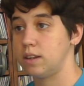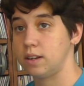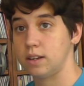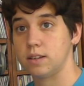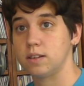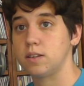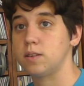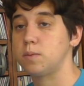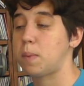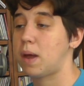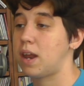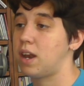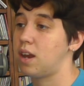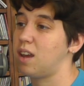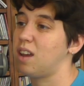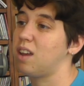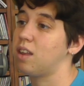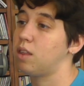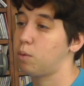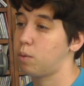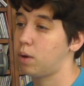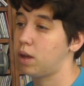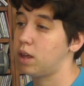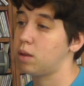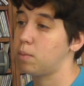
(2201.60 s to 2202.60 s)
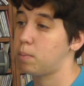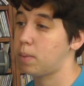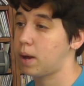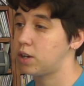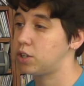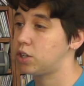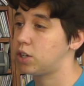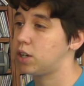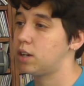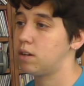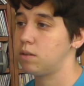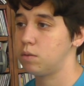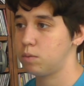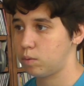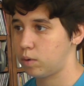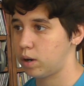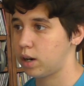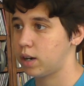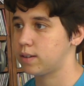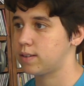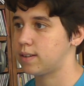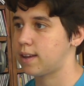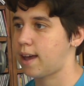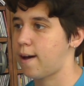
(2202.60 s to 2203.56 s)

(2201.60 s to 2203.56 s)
spending and the way the budget works